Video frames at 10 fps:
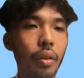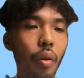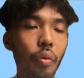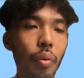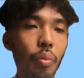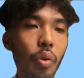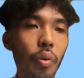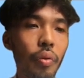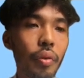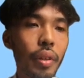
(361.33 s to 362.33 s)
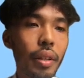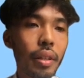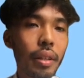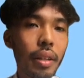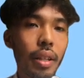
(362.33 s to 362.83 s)
we move
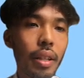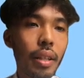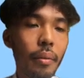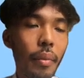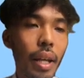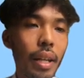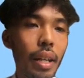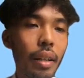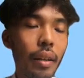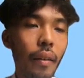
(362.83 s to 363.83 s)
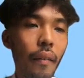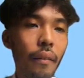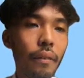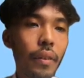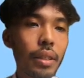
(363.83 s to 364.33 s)
the magnet
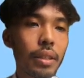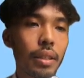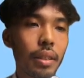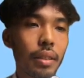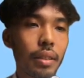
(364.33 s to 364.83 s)
faster?